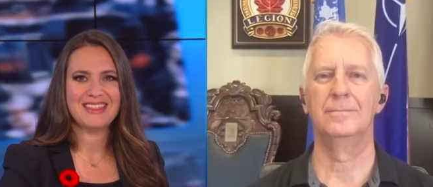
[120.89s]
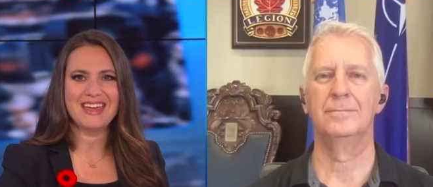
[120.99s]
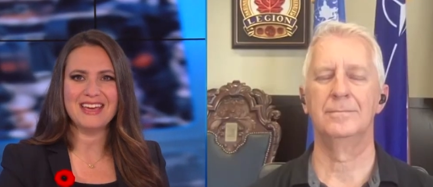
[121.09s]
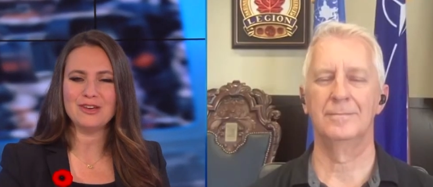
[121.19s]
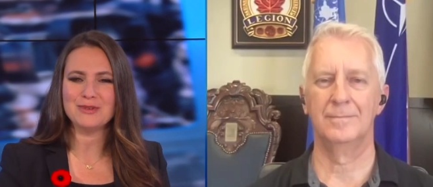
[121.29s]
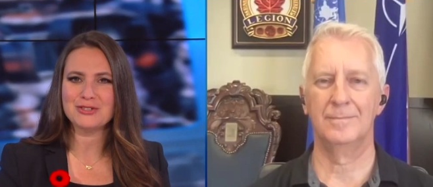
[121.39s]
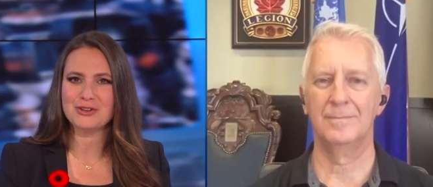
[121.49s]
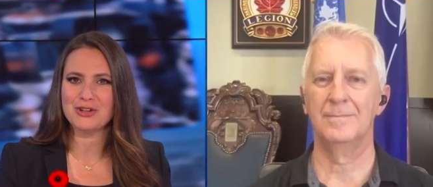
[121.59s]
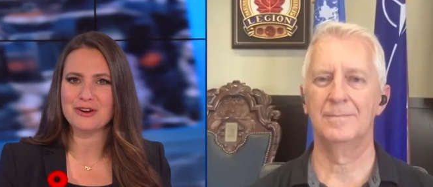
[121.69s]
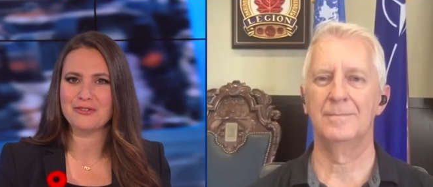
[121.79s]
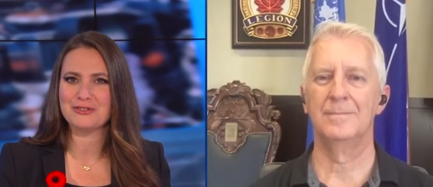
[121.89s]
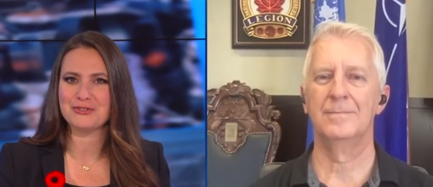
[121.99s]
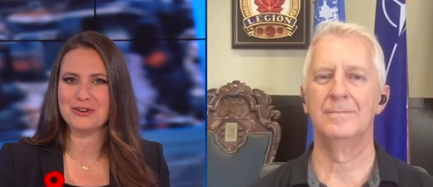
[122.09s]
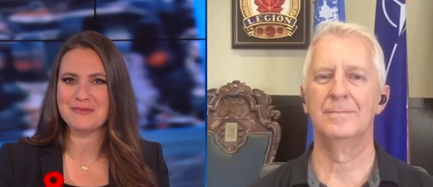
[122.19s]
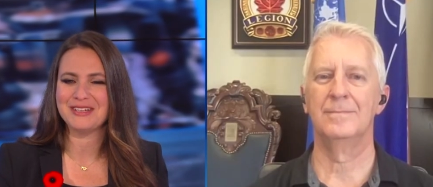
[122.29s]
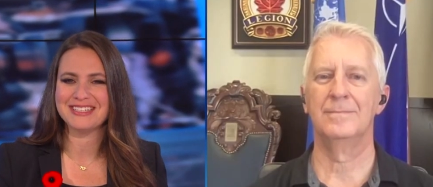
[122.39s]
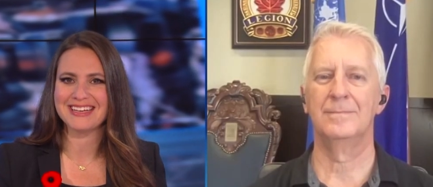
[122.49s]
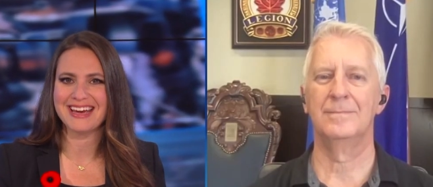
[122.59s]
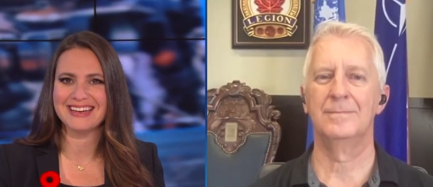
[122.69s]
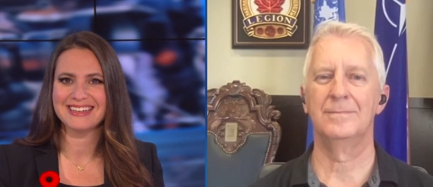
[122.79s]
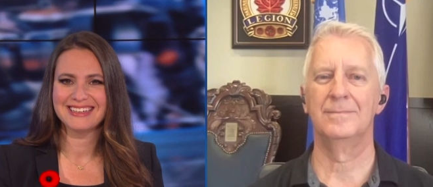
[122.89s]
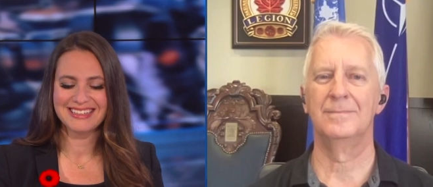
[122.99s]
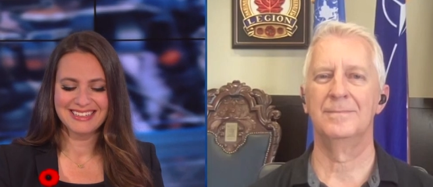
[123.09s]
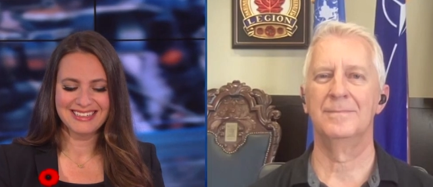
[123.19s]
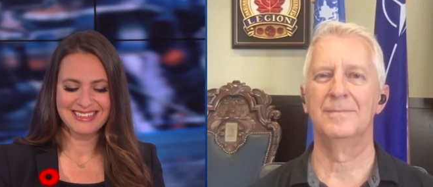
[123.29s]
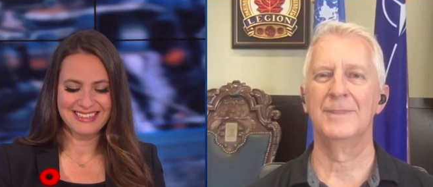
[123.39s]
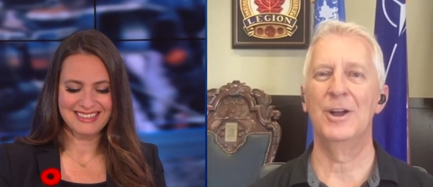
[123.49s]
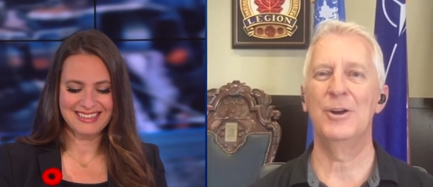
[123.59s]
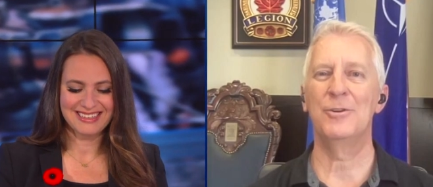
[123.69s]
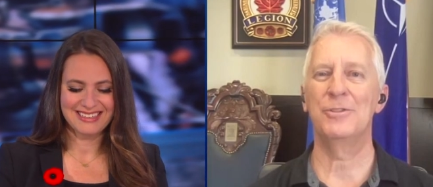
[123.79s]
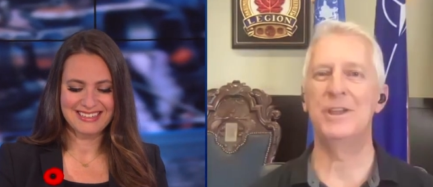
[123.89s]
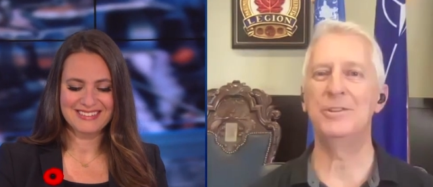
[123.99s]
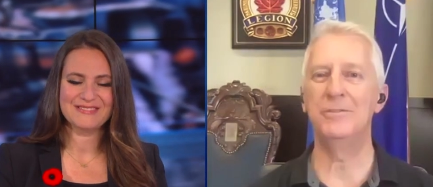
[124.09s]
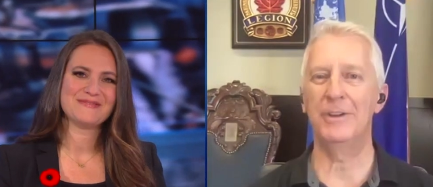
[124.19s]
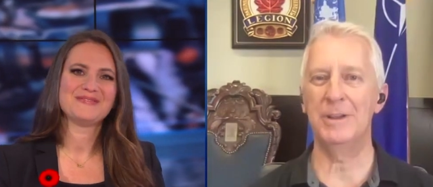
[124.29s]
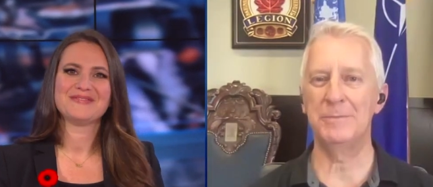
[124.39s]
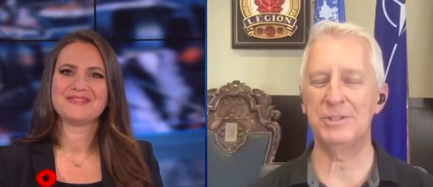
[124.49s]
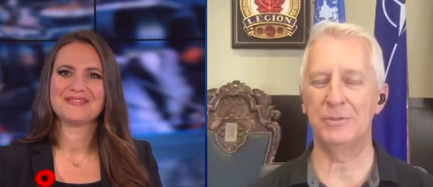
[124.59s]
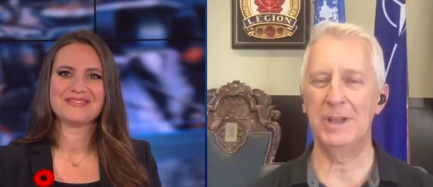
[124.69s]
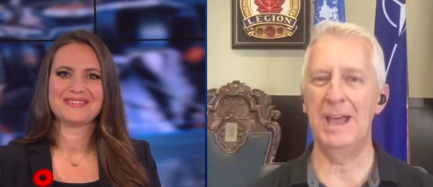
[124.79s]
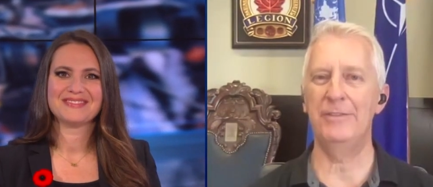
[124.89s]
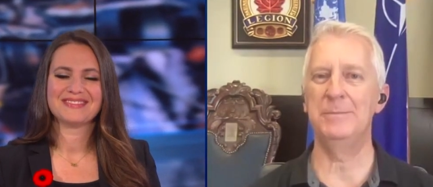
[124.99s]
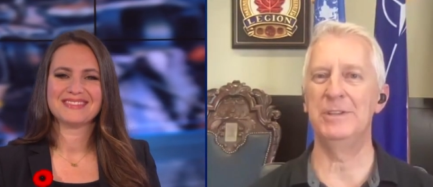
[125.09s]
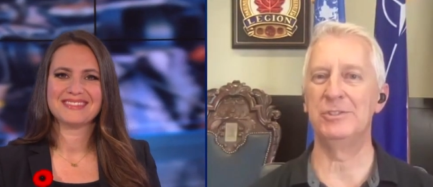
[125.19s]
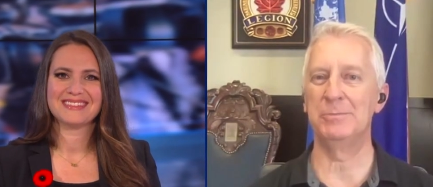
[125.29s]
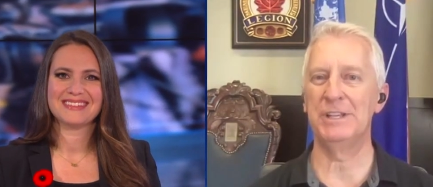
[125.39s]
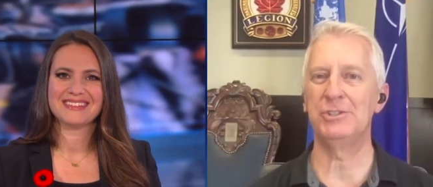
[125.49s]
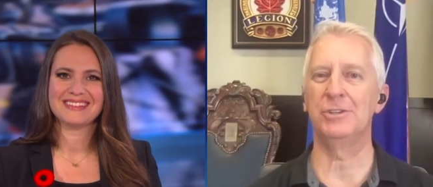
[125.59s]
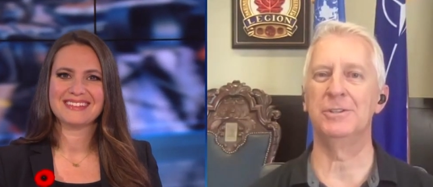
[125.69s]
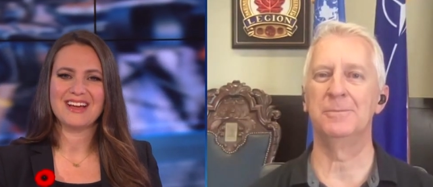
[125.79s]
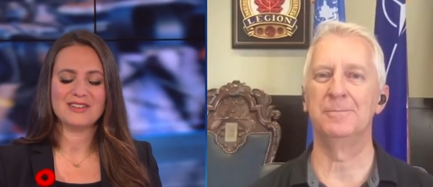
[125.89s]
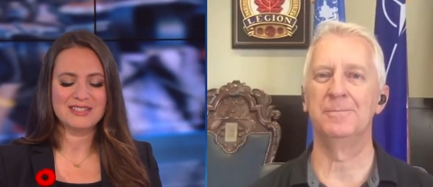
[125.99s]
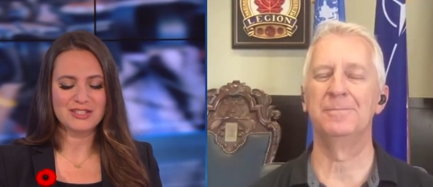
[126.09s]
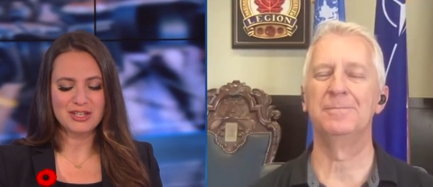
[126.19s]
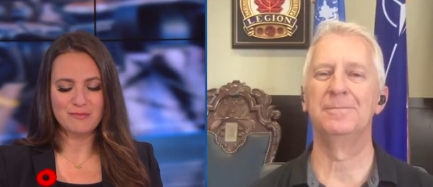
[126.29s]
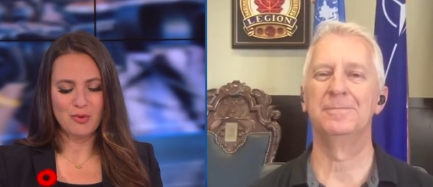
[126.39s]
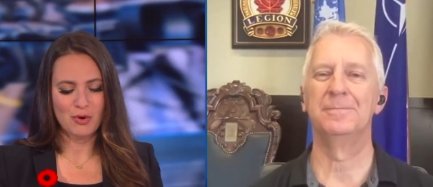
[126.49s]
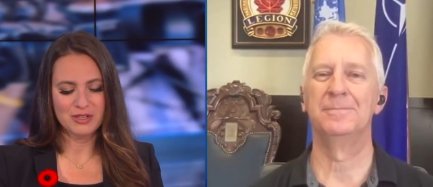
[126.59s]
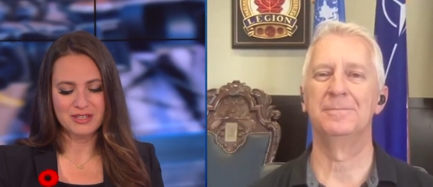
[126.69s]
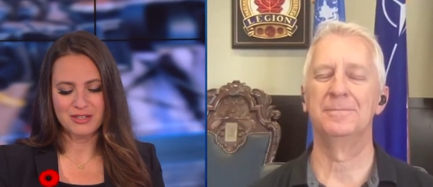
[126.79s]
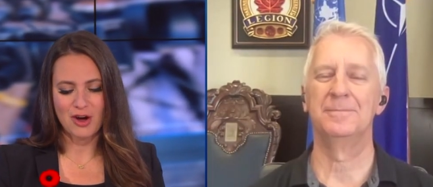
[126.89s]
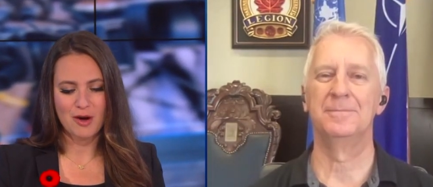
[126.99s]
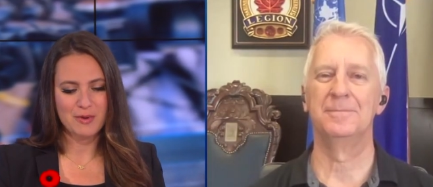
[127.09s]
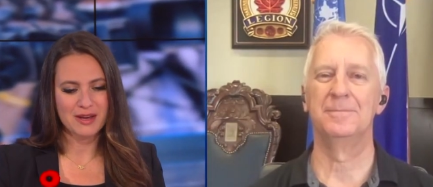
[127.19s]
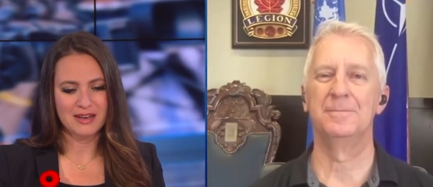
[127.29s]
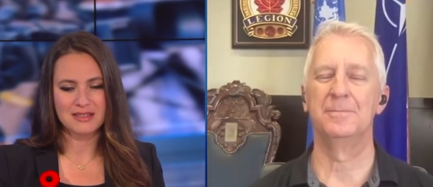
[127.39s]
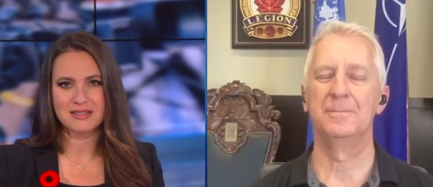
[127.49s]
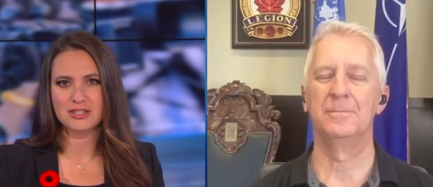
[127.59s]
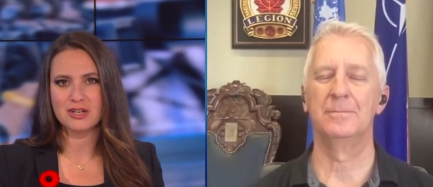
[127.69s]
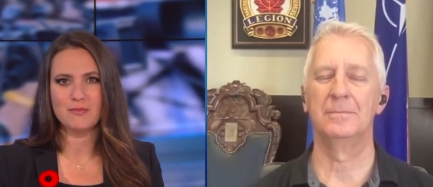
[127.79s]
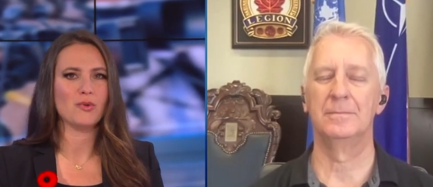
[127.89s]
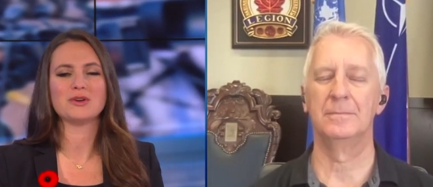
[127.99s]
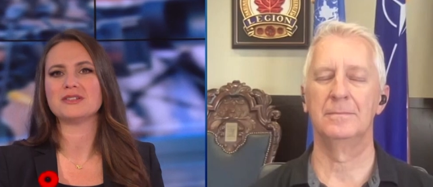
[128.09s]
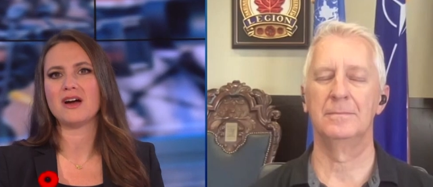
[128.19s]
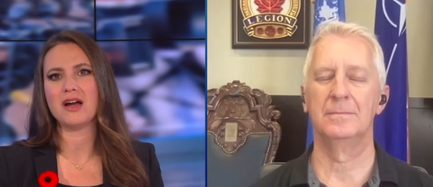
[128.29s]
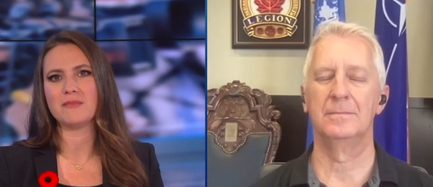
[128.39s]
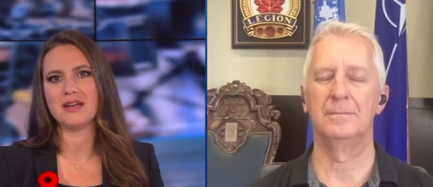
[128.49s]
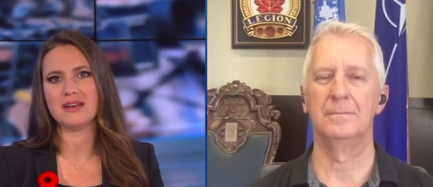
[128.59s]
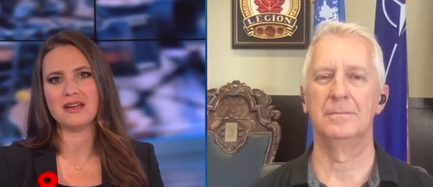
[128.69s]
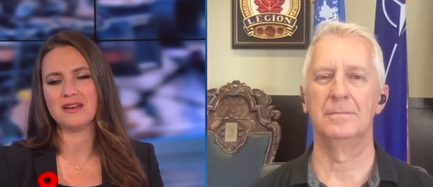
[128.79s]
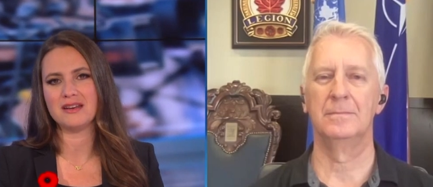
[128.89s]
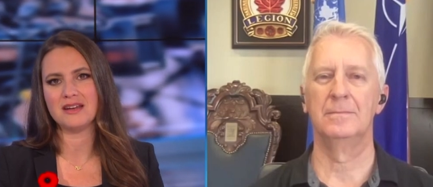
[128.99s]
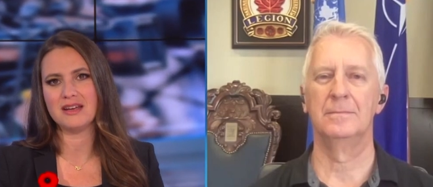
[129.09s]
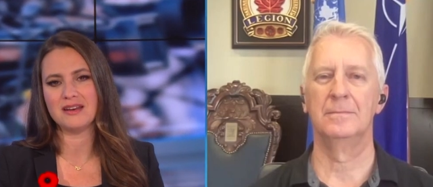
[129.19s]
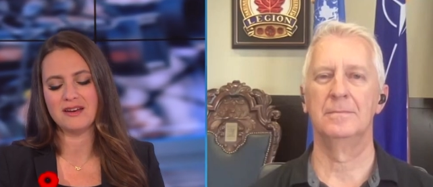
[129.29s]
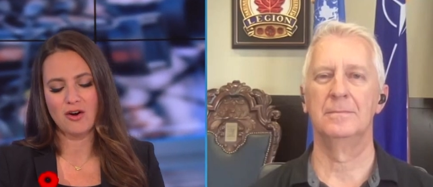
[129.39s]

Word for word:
Speaker 1: Thank you, Mr. Clark, for joining me today.
Speaker 2: Oh, thank you very much for having me. It's a pleasure.
Speaker 1: Oh, it's such an important topic and in such an important time in, in, in